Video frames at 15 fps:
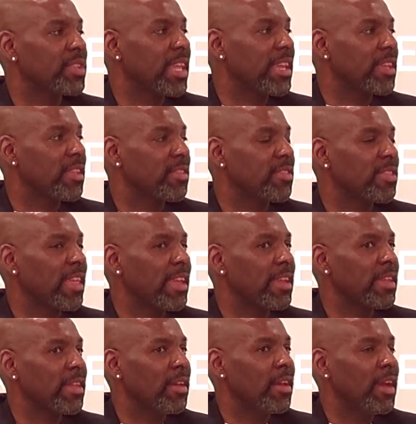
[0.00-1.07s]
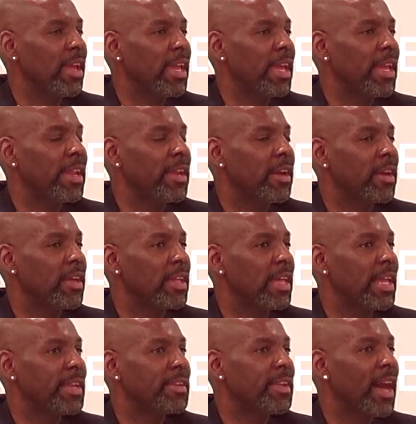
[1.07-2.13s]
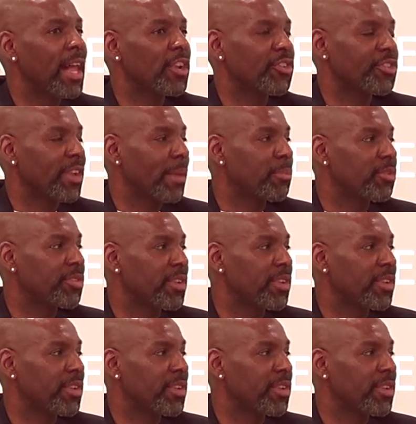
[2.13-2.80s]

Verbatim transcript: Think in dollars, not